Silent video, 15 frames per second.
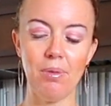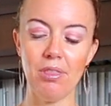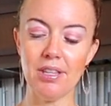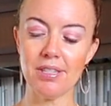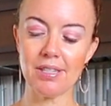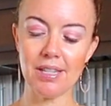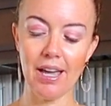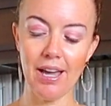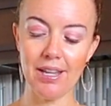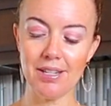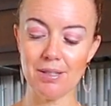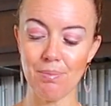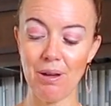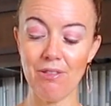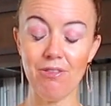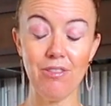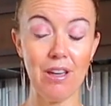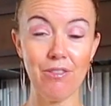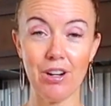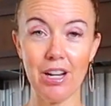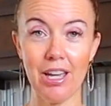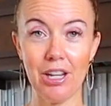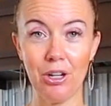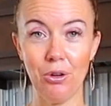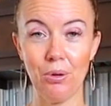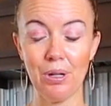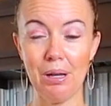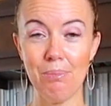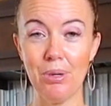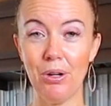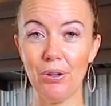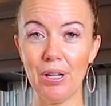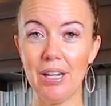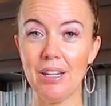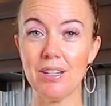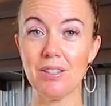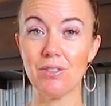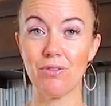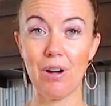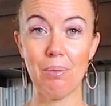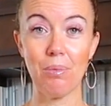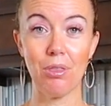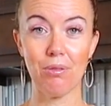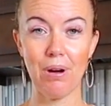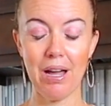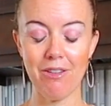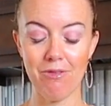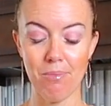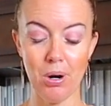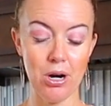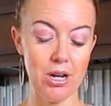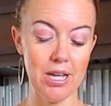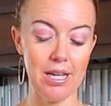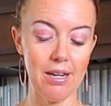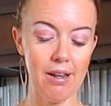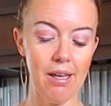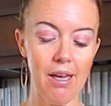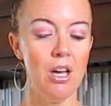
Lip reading: This kind is my favorite kind of coconut milk. It is from Thrive Market.